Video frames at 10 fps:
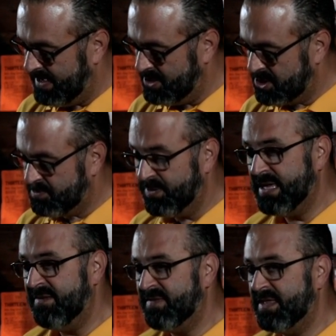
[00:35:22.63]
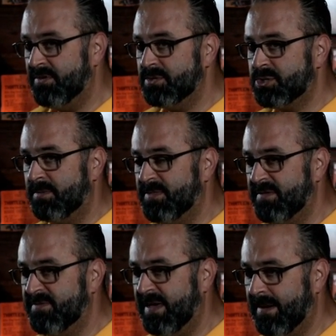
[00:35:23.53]
just believed that there was
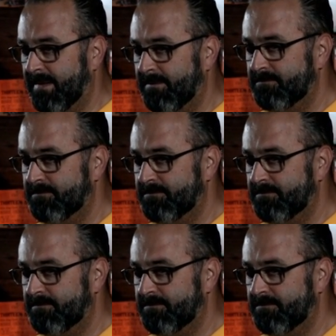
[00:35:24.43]
something there.